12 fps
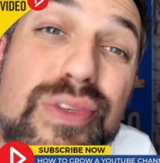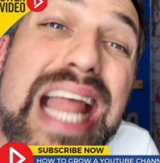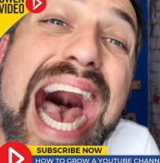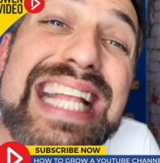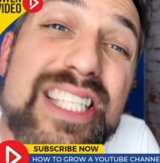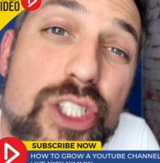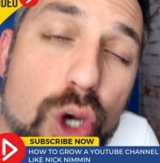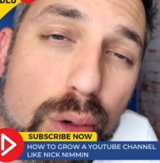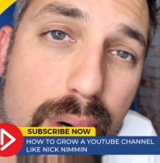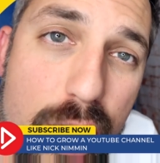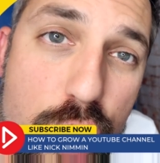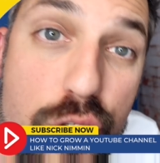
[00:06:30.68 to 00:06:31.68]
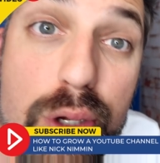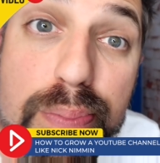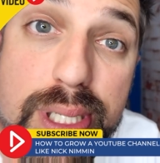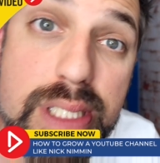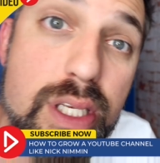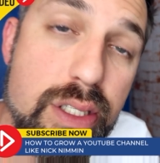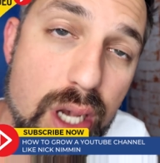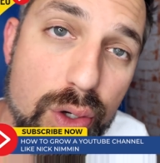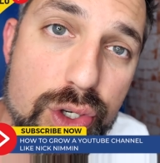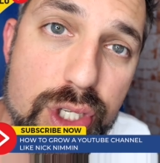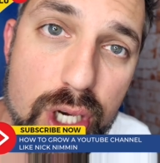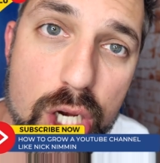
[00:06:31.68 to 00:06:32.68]
not so much to business
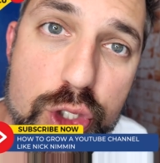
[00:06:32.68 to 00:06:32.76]
owners and